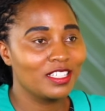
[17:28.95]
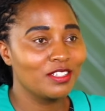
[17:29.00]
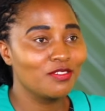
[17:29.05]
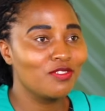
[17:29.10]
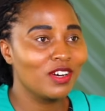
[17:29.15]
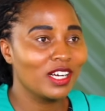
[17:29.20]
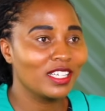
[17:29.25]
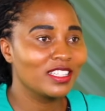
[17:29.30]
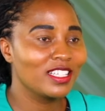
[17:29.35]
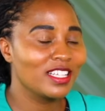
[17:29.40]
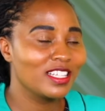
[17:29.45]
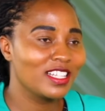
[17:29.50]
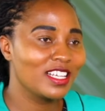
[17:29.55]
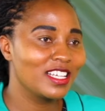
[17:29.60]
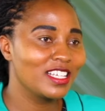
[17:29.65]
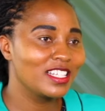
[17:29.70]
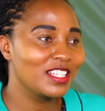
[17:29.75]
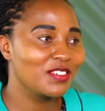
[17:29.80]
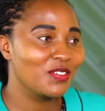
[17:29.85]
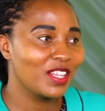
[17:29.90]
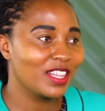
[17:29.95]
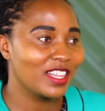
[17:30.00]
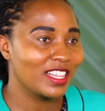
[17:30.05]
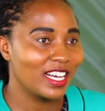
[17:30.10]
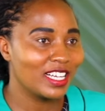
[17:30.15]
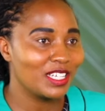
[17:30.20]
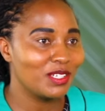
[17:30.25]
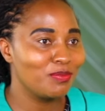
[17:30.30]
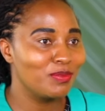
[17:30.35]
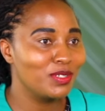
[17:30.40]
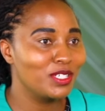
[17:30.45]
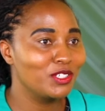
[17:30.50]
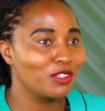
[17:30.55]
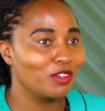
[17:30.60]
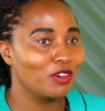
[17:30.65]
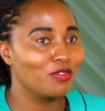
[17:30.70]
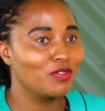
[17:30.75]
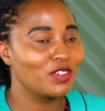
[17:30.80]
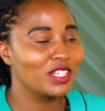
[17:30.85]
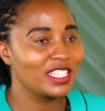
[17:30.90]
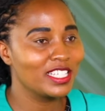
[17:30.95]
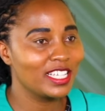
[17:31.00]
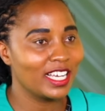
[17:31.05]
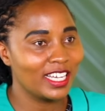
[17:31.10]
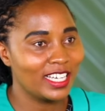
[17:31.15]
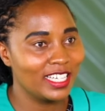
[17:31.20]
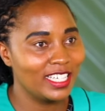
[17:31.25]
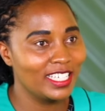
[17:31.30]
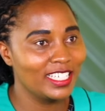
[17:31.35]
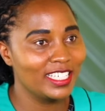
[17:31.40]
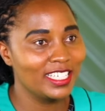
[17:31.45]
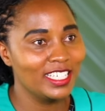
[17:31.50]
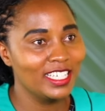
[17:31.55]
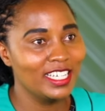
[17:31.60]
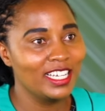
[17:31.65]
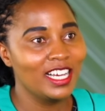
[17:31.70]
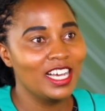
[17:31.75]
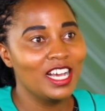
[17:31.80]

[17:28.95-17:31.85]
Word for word: The fact that there is even that bit of recycling